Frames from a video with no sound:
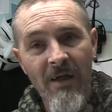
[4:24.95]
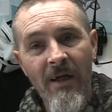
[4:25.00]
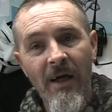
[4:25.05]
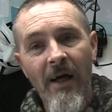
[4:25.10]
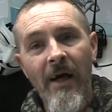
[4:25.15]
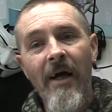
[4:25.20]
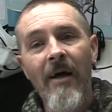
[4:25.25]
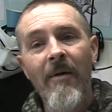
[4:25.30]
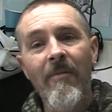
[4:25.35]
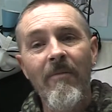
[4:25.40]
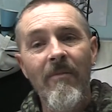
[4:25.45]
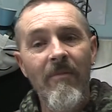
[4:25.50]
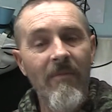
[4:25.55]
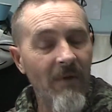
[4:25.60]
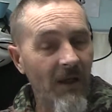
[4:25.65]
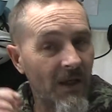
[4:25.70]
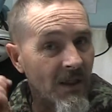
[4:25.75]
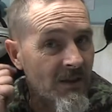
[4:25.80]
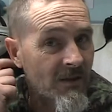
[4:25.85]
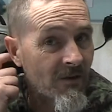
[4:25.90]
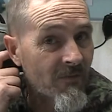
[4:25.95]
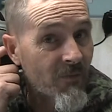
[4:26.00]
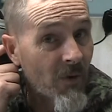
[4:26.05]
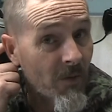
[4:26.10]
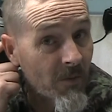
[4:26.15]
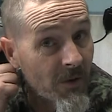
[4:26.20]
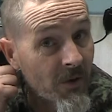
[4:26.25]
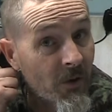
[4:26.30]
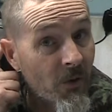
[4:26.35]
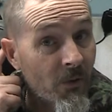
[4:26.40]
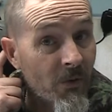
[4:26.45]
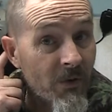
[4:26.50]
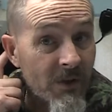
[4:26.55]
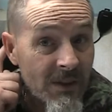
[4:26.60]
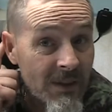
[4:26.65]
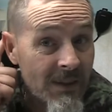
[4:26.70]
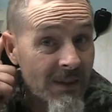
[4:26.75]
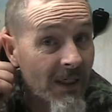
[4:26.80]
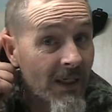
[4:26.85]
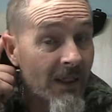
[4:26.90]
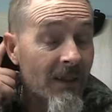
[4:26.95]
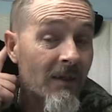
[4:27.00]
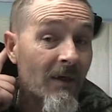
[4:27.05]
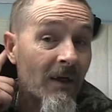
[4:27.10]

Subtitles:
As I've probably already said,